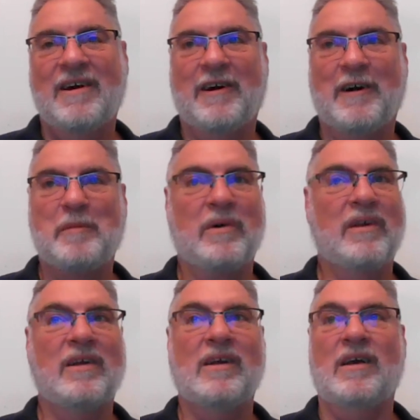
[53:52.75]

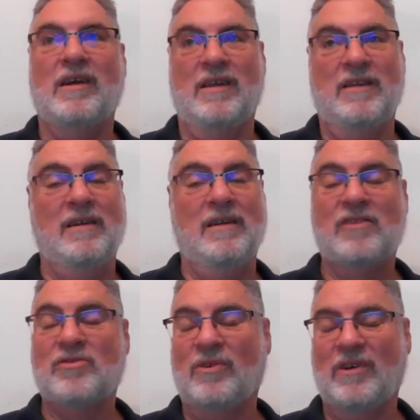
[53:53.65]
but in the
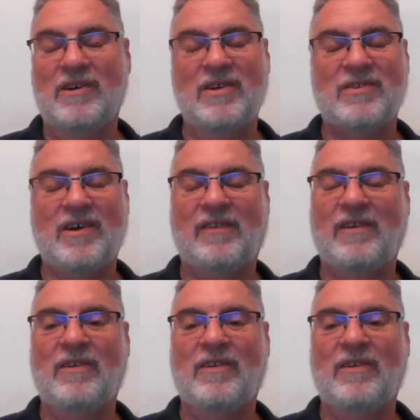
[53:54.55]
natural areas out there,